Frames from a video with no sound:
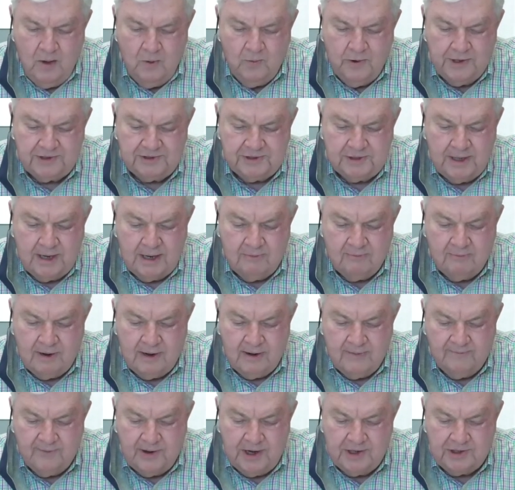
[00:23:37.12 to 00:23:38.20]
West End
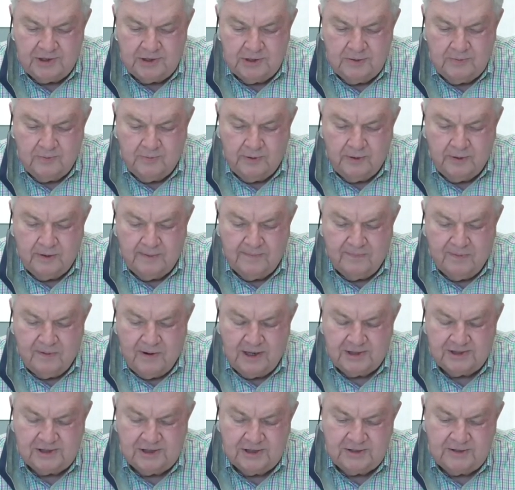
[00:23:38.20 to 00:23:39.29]
Renovation, we're in the
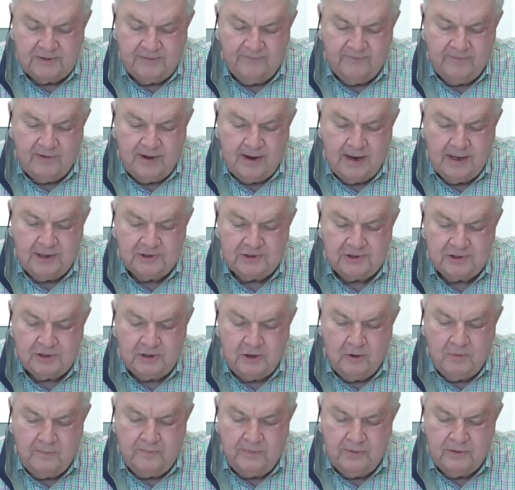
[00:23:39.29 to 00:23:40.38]
process of defining the
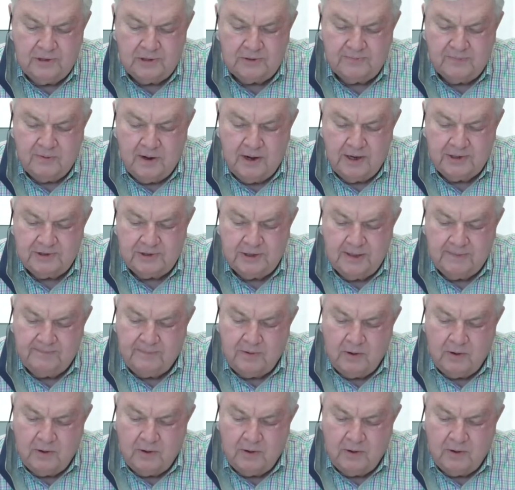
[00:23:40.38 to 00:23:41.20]
scope of this project